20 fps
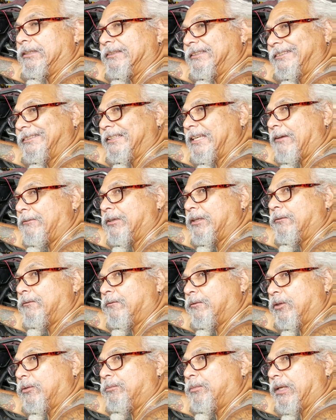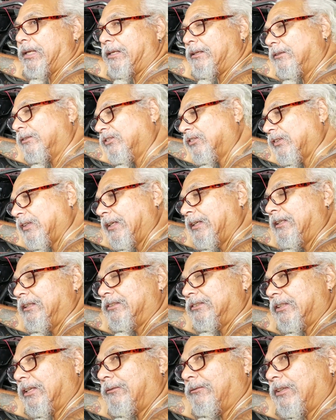7 foot-pounds,
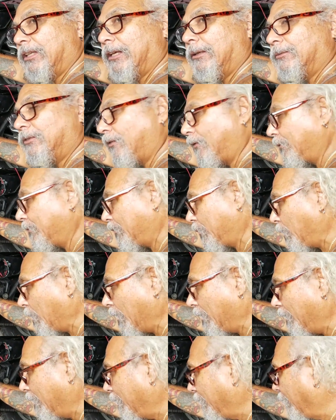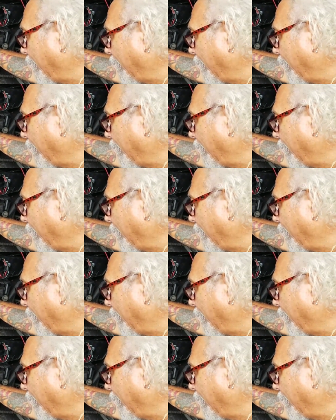7 times 12.